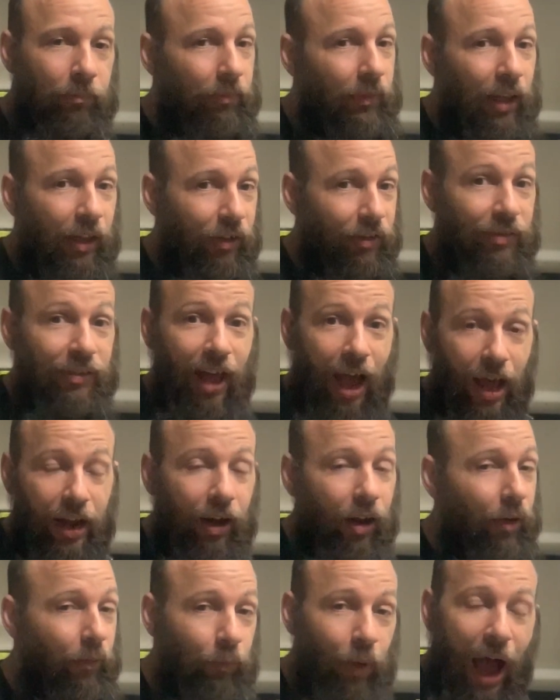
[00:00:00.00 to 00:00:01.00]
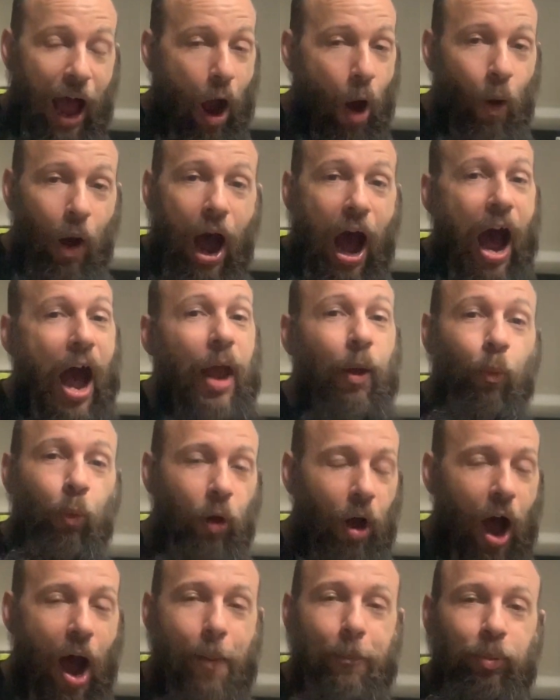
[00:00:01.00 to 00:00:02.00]
It's not how I
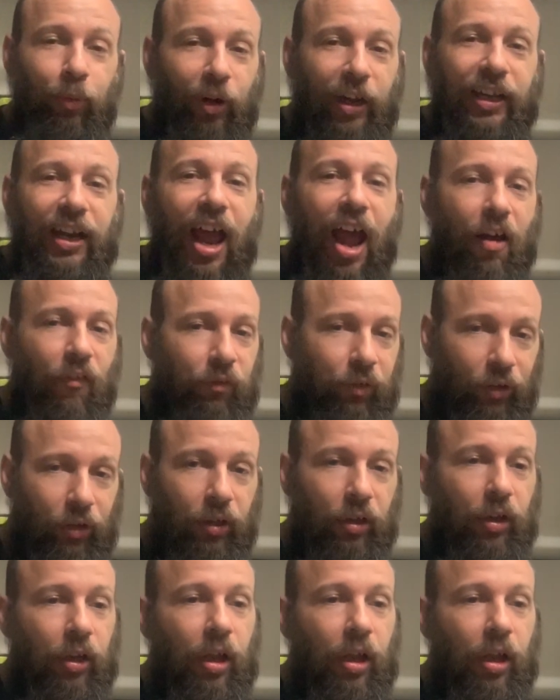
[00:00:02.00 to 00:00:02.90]
will operate ever.